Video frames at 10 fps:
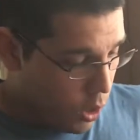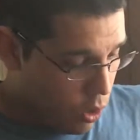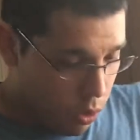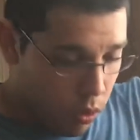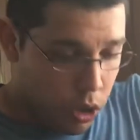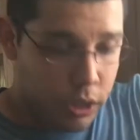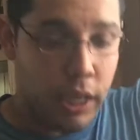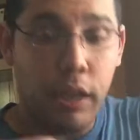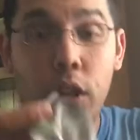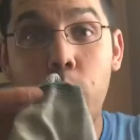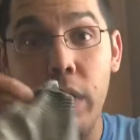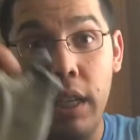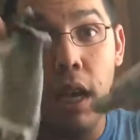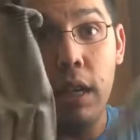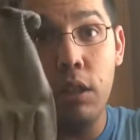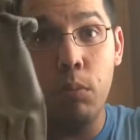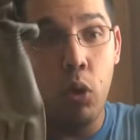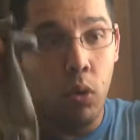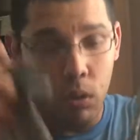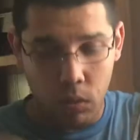So it looks like we got some
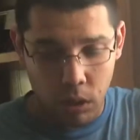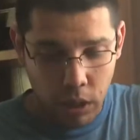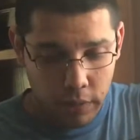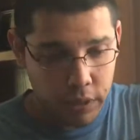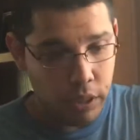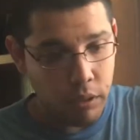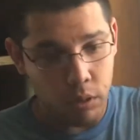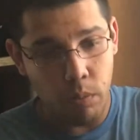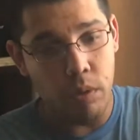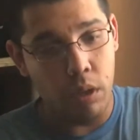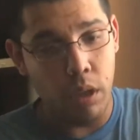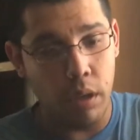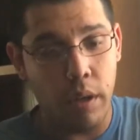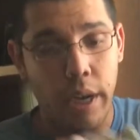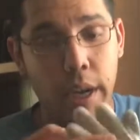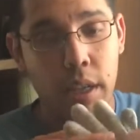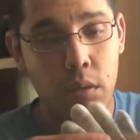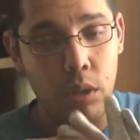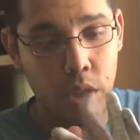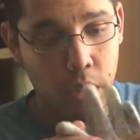cool little gloves here so we don't cut our
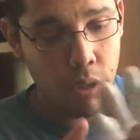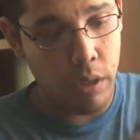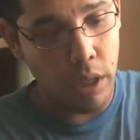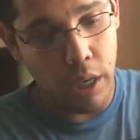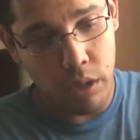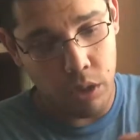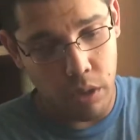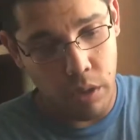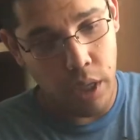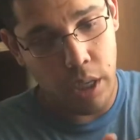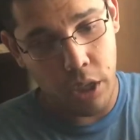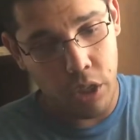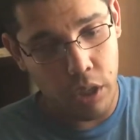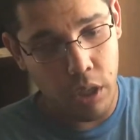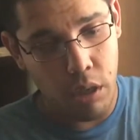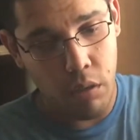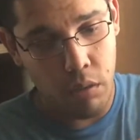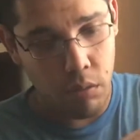hands, which are kind of sturdy actually.